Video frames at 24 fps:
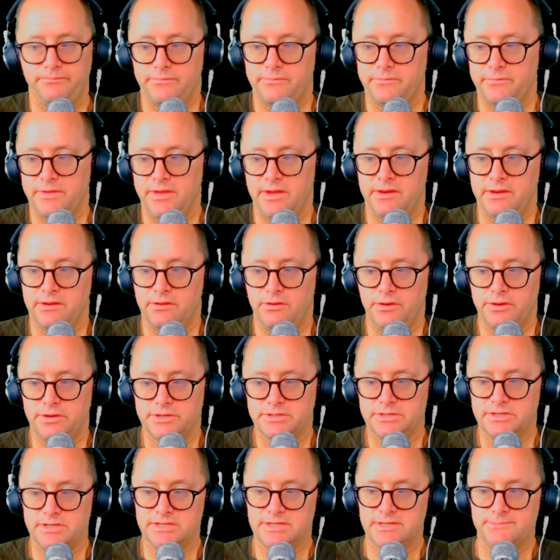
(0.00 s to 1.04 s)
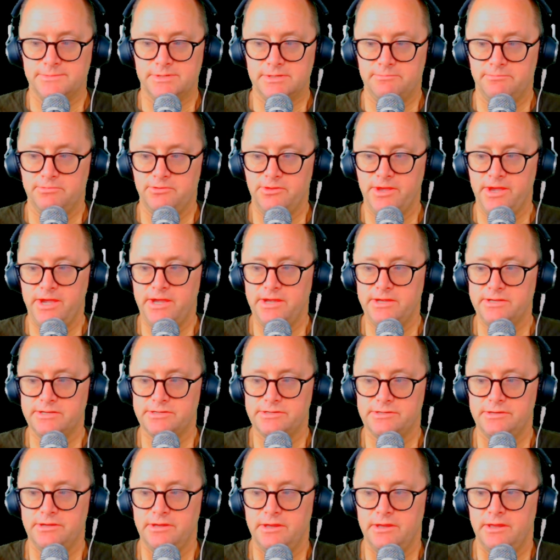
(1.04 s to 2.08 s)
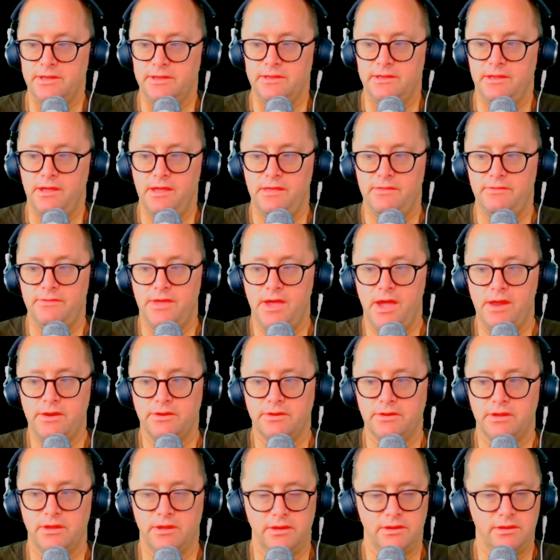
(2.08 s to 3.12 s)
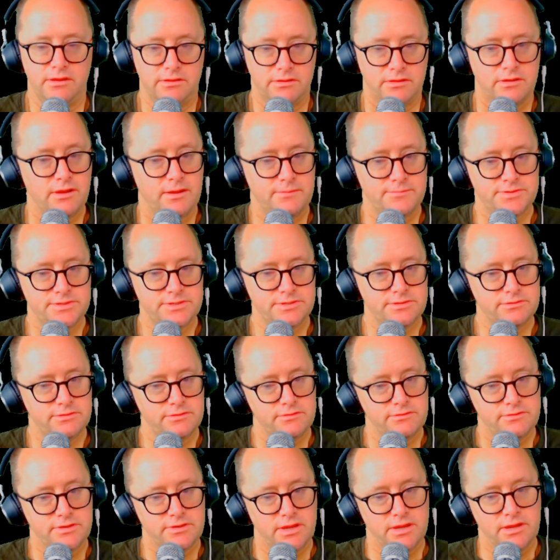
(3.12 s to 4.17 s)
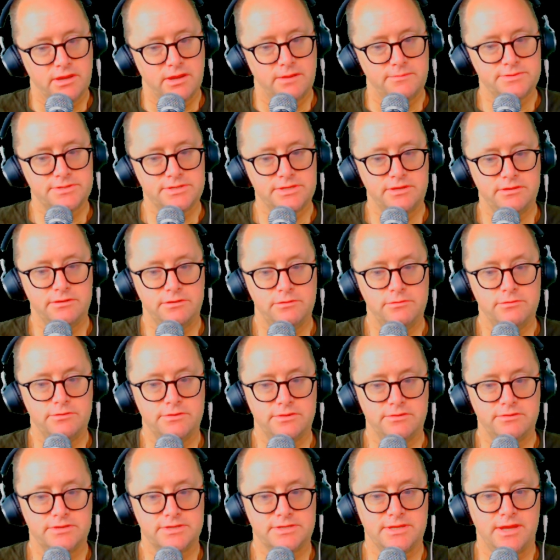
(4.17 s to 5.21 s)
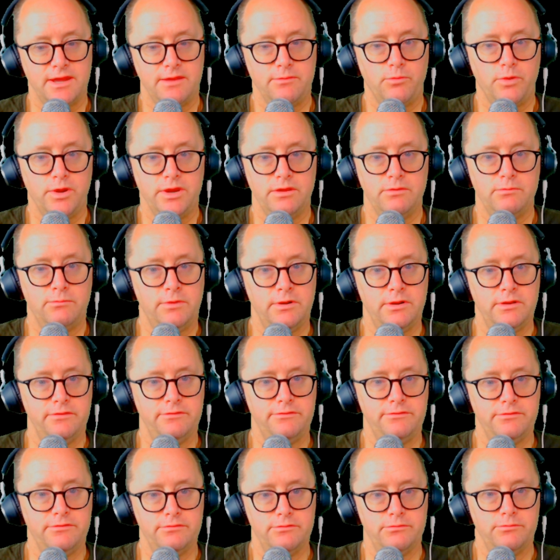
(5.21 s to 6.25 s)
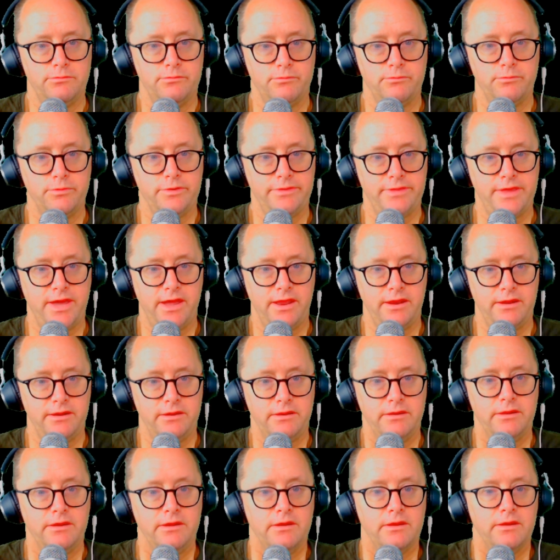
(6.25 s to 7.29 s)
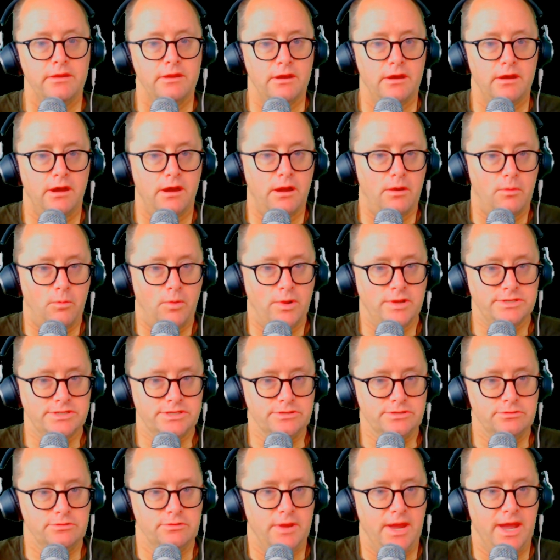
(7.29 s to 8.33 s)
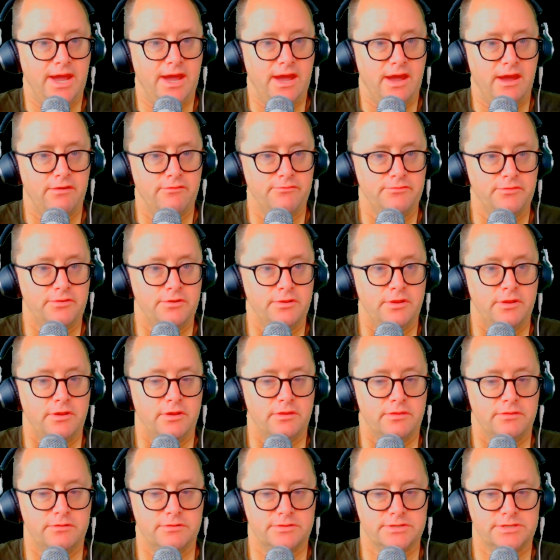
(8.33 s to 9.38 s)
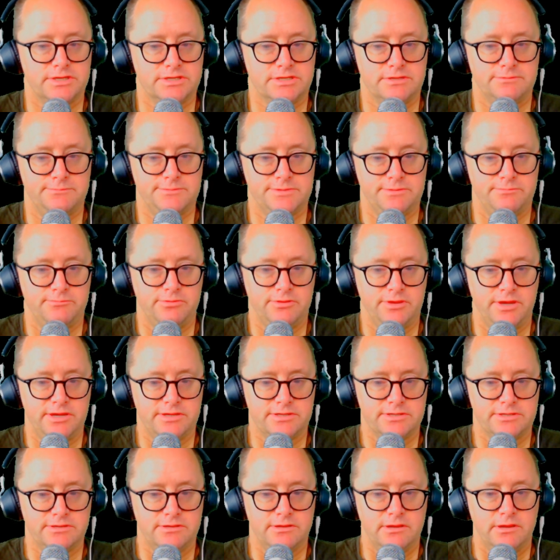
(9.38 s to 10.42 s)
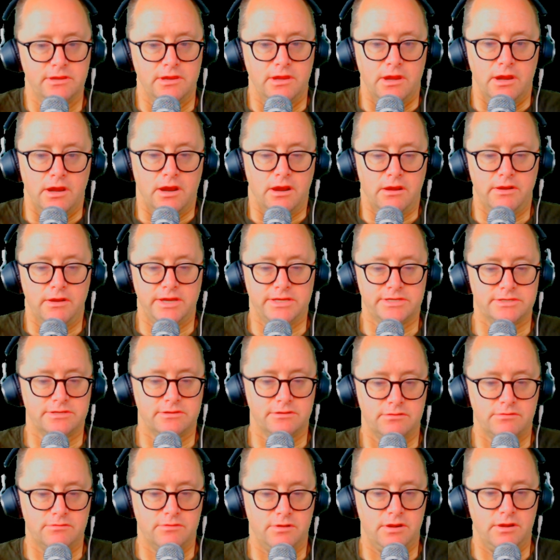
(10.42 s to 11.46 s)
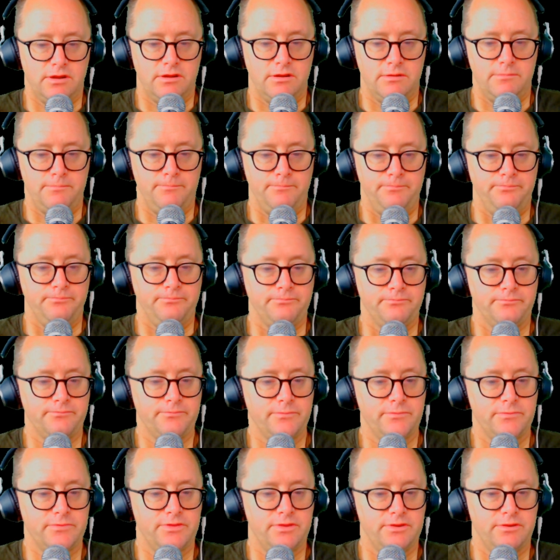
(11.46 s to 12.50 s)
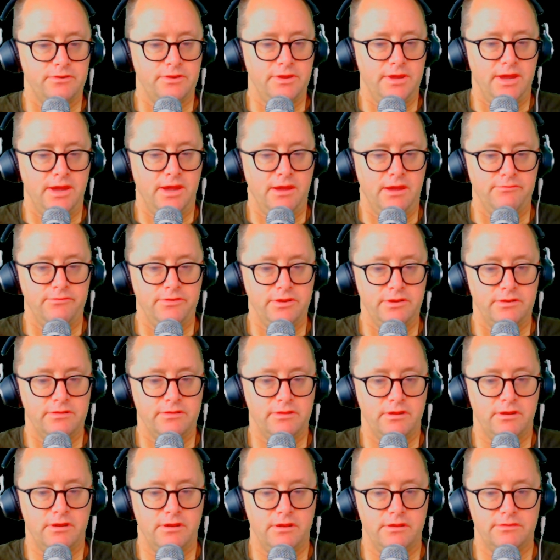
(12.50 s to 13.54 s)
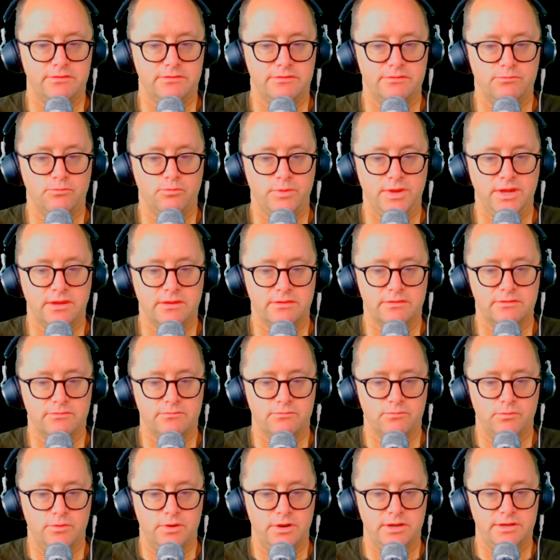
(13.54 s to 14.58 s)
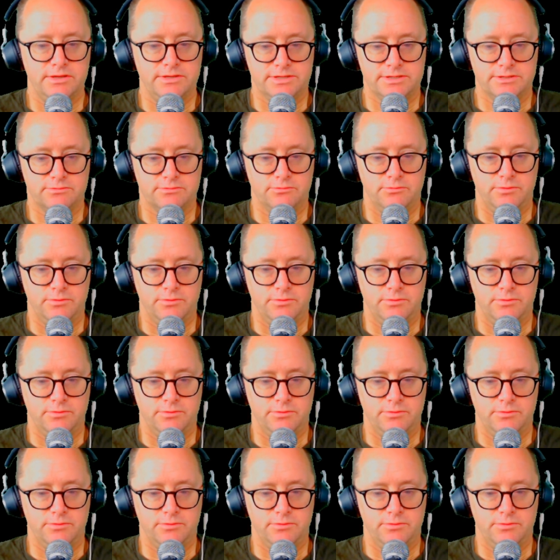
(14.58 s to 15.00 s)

getting all your systems in place, and then it comes to you to decide what you want to do with that once you have those systems in place. All right, so there you have it. The week that was,